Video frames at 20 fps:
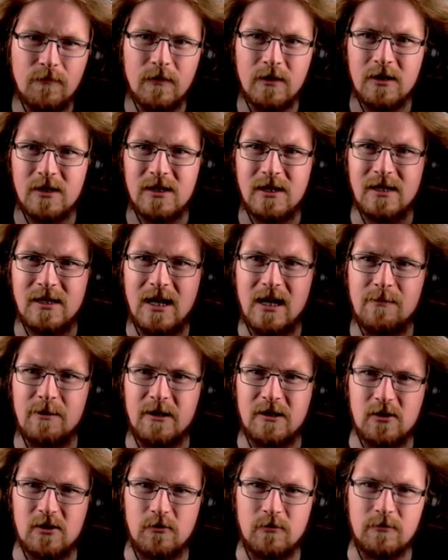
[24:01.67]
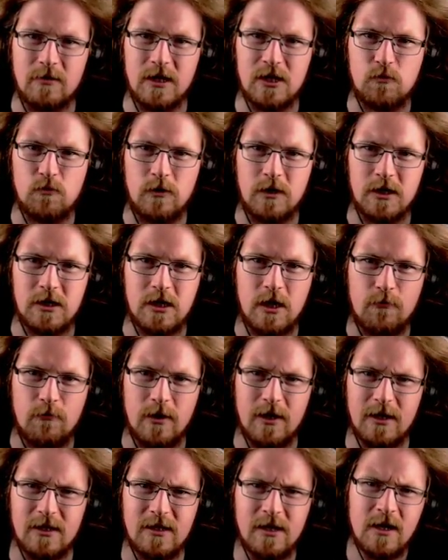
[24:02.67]
Just a tiny bit. So this one is
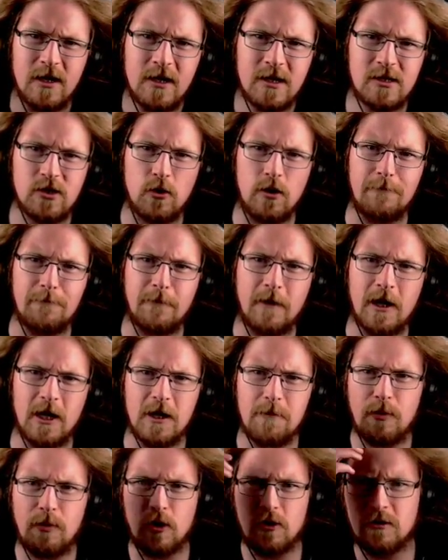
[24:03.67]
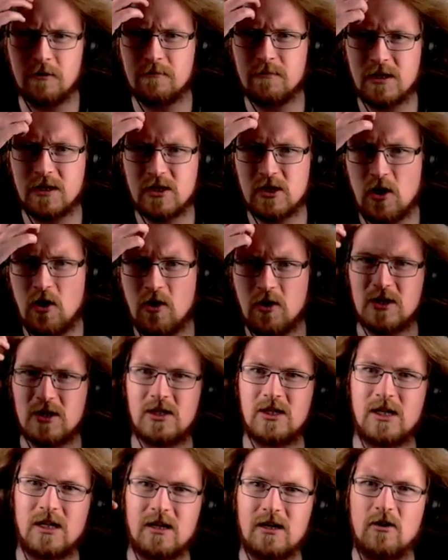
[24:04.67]
correct. So if I put the
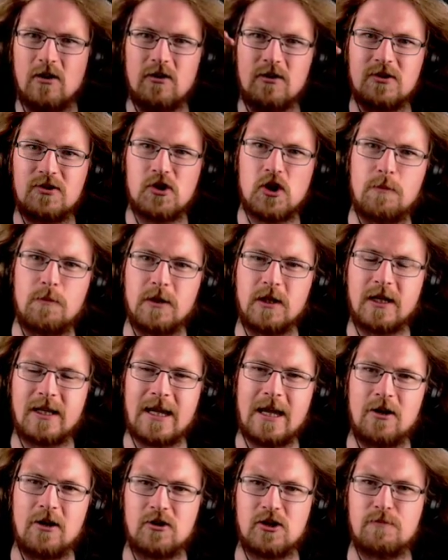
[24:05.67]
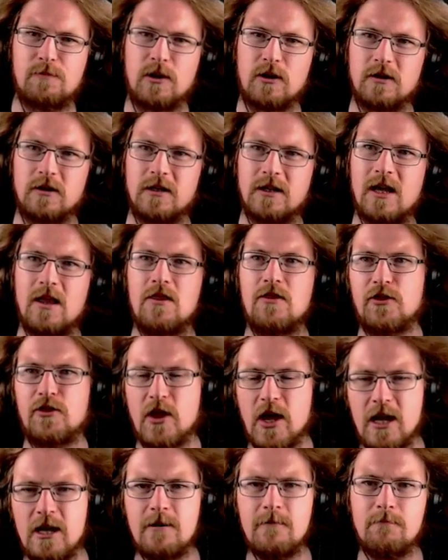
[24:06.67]
toxic on top of the chaos poly and
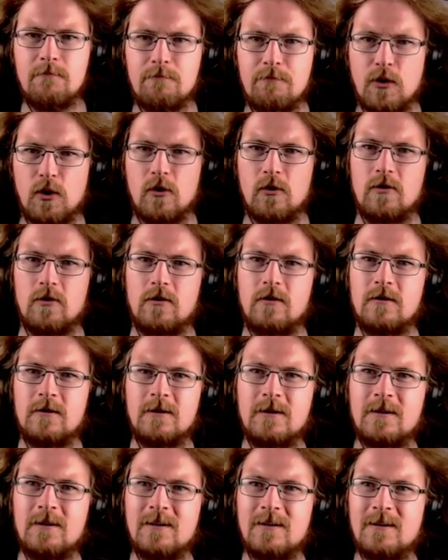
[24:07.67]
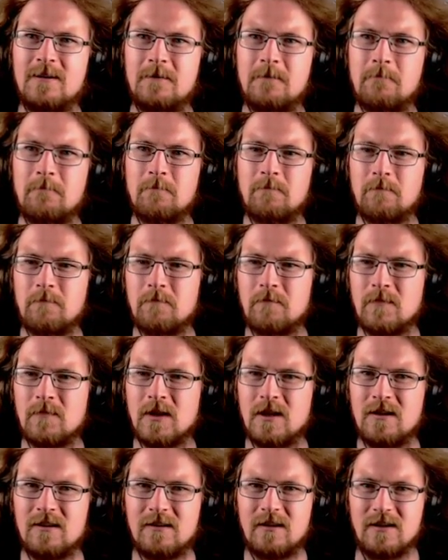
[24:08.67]
then pour
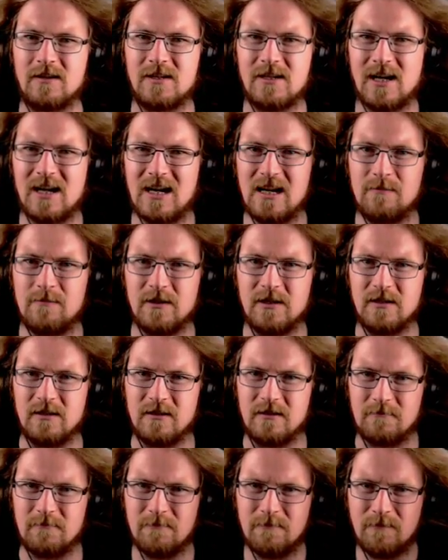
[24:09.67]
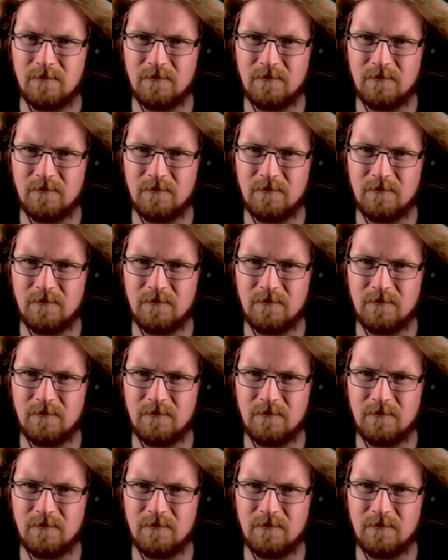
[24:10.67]
a diamond in,